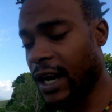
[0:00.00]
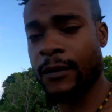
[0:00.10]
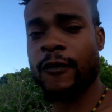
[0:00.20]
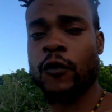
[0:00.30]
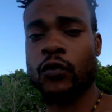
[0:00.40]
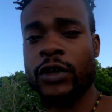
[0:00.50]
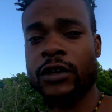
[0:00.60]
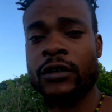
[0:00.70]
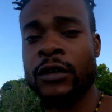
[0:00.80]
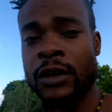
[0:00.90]
time food you
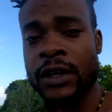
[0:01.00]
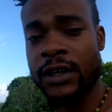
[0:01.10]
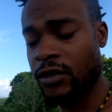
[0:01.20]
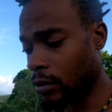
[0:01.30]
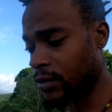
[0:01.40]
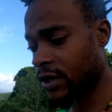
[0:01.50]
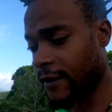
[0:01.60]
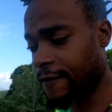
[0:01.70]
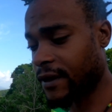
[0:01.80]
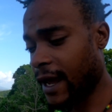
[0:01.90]
know some
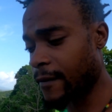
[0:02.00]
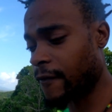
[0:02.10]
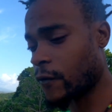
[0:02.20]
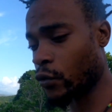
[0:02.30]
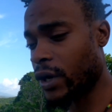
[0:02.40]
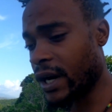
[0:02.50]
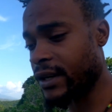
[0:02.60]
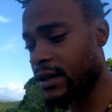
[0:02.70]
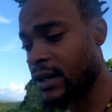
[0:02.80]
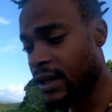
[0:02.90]
chef time food
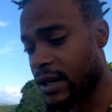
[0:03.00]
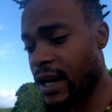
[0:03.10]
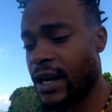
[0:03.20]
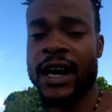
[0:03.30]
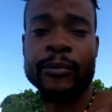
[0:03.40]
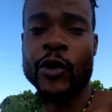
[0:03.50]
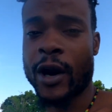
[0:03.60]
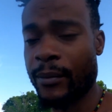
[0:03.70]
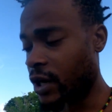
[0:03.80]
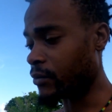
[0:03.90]
and they ain't a
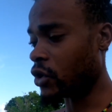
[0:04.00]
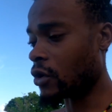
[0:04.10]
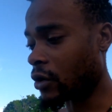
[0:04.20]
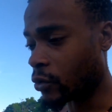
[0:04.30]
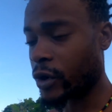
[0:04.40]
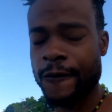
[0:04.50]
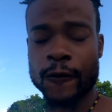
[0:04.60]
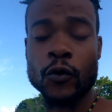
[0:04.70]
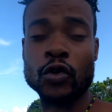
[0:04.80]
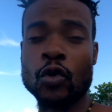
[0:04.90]
problem no when the
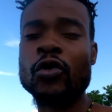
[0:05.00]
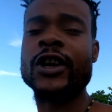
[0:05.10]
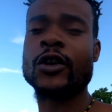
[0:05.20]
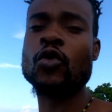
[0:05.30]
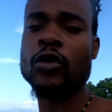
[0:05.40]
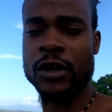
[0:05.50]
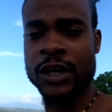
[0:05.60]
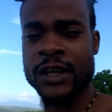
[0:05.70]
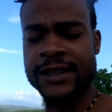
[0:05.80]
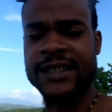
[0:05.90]
food cook cook
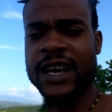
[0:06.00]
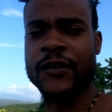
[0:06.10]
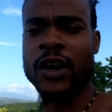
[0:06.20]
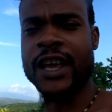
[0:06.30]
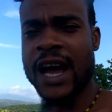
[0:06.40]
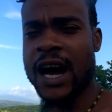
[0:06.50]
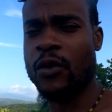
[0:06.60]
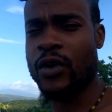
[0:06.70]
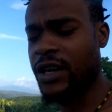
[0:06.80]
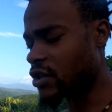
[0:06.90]
so if you
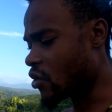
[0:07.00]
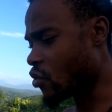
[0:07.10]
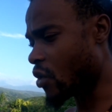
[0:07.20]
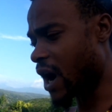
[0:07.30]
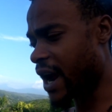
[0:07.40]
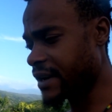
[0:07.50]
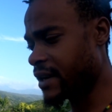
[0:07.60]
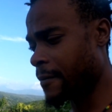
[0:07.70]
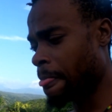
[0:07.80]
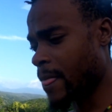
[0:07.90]
can't wait you go on
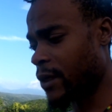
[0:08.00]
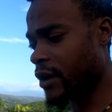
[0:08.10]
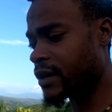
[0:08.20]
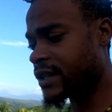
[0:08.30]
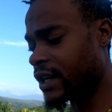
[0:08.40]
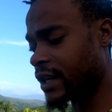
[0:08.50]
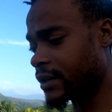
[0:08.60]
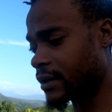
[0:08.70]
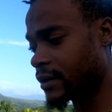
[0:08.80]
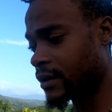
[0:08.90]
use it
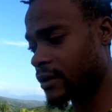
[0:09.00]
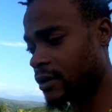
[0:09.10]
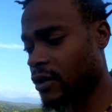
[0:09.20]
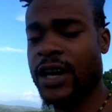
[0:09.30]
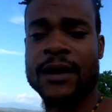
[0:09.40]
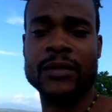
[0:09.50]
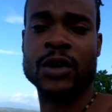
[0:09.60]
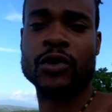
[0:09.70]
so that means